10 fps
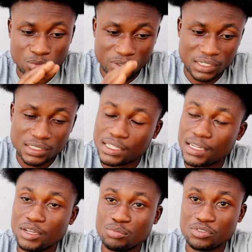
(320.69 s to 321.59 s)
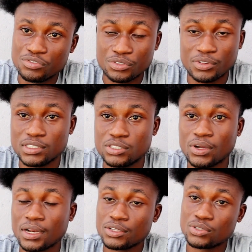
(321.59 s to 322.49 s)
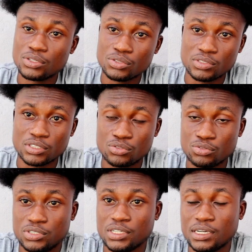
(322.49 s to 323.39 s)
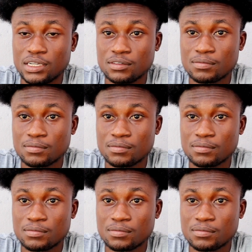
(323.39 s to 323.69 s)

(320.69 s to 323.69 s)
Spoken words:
with this Lmb frequency you can actually use it to track